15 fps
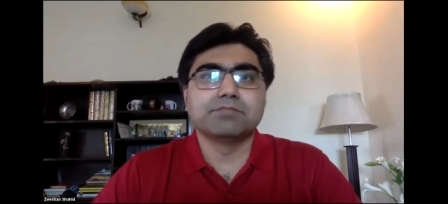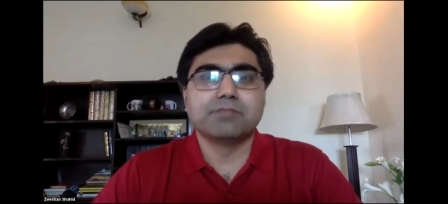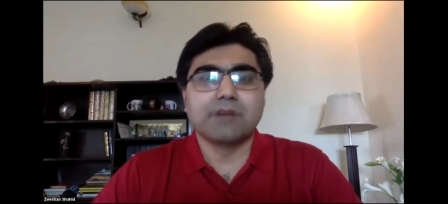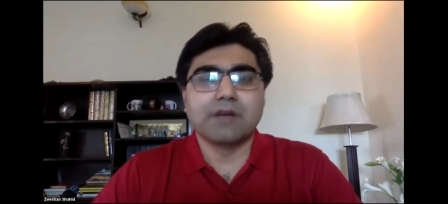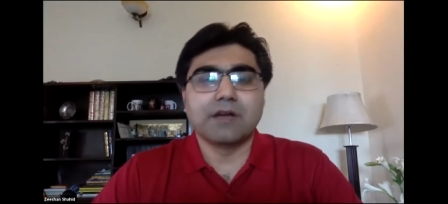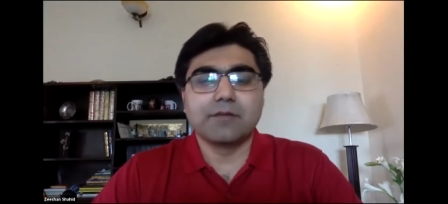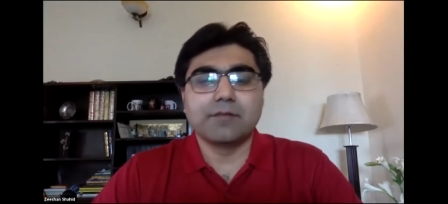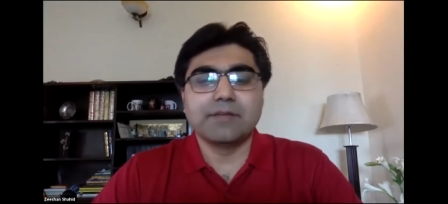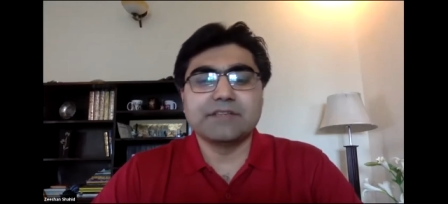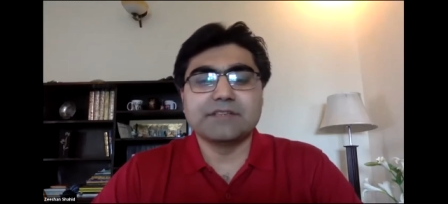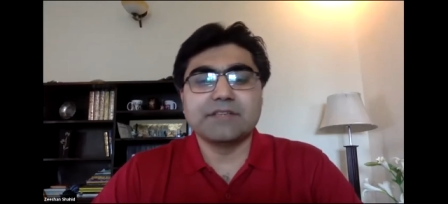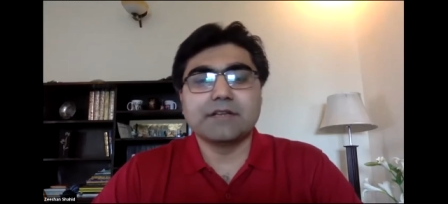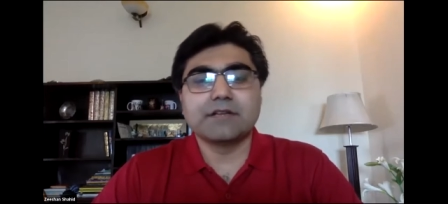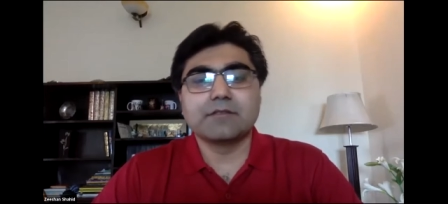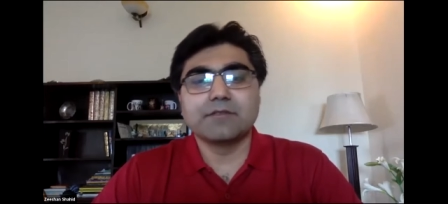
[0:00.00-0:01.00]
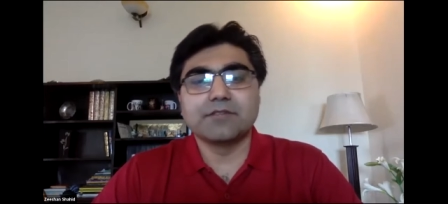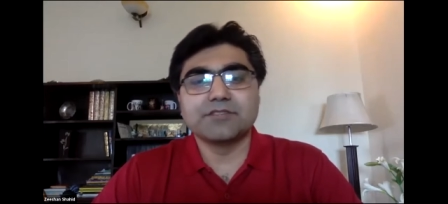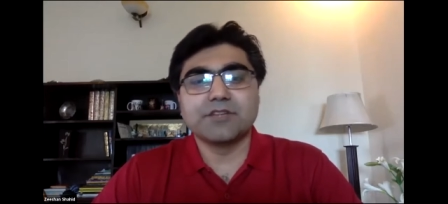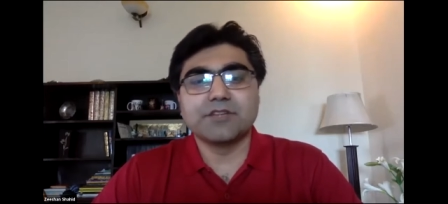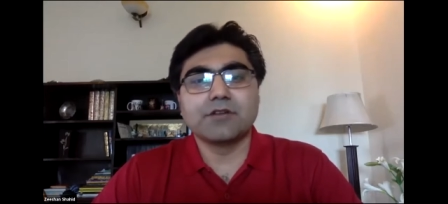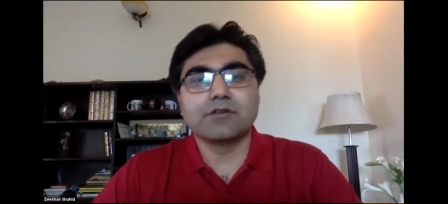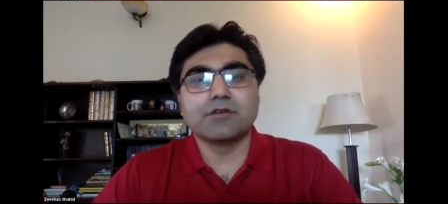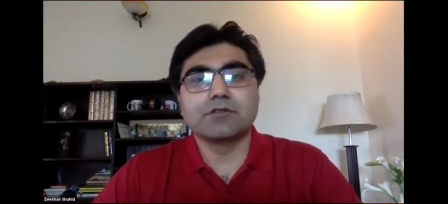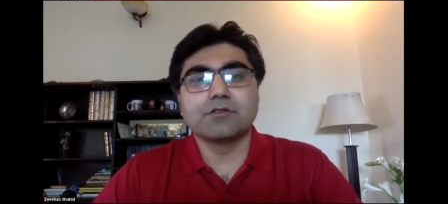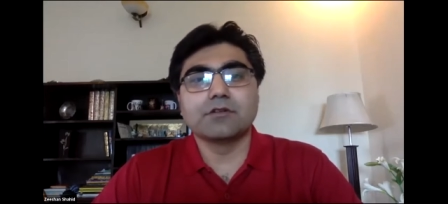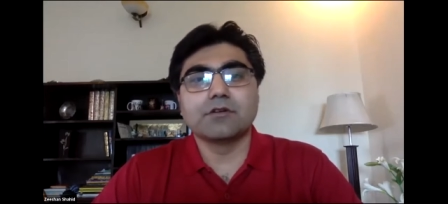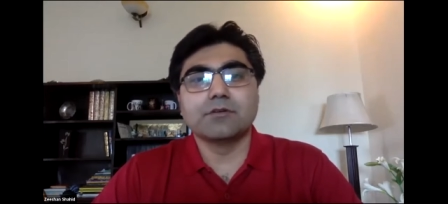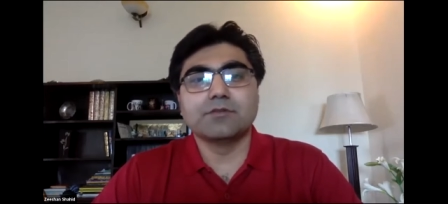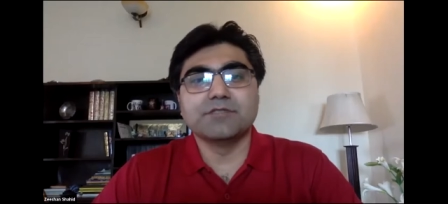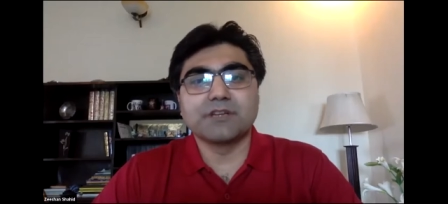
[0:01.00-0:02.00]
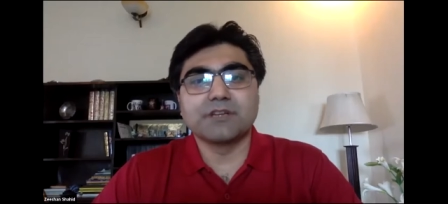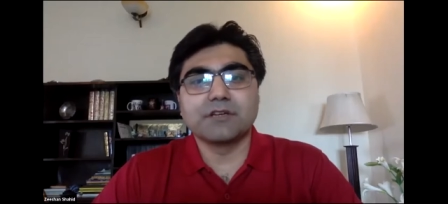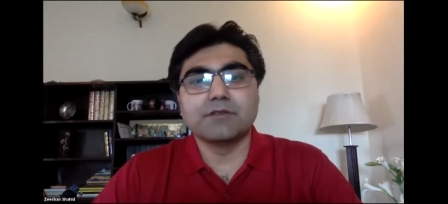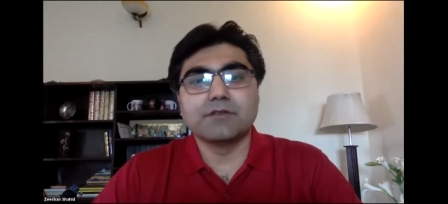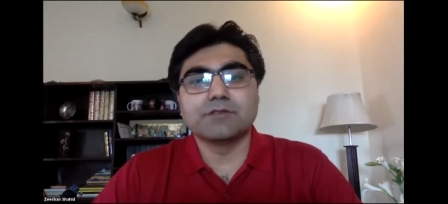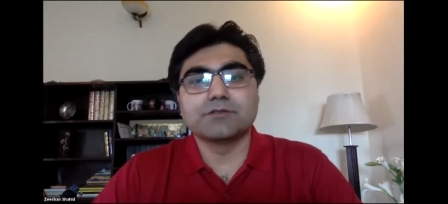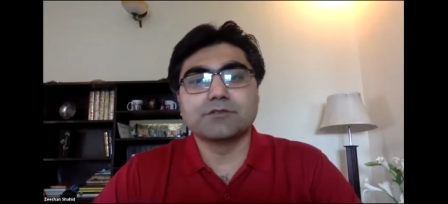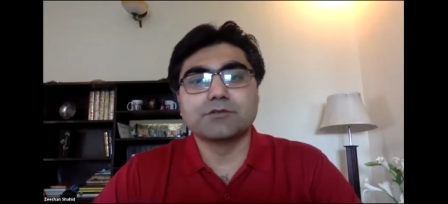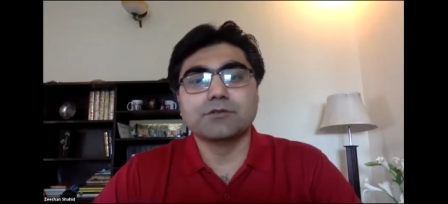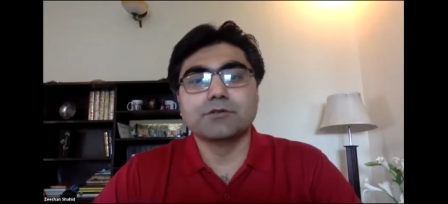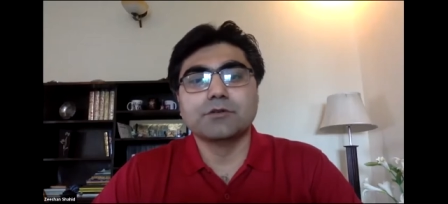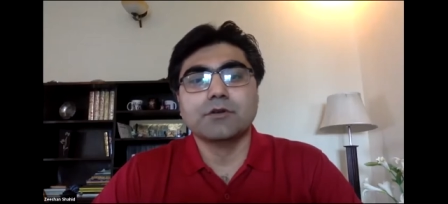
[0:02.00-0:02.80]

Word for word: our basic mission or the objective is to